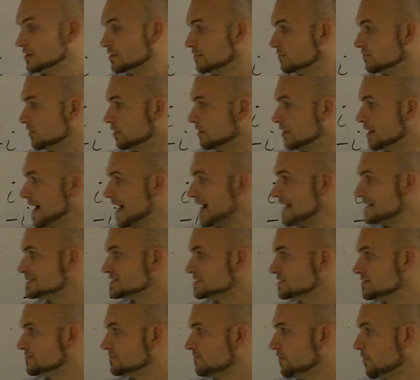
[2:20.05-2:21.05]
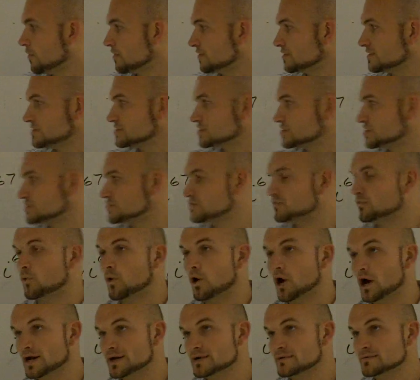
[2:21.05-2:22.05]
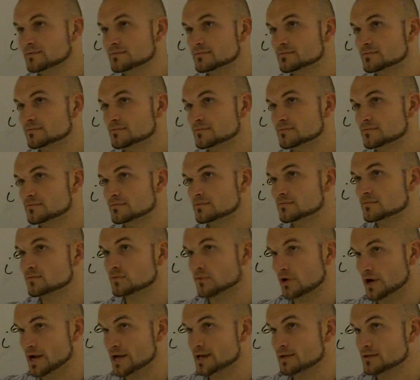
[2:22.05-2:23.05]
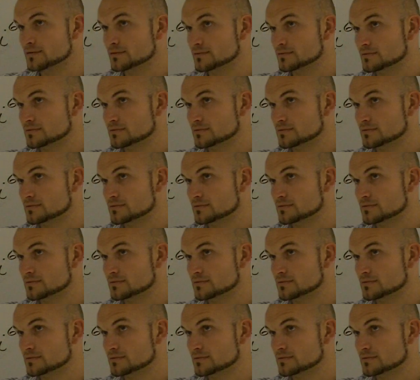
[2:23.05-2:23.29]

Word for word: Well, i to the fourth is just one, right?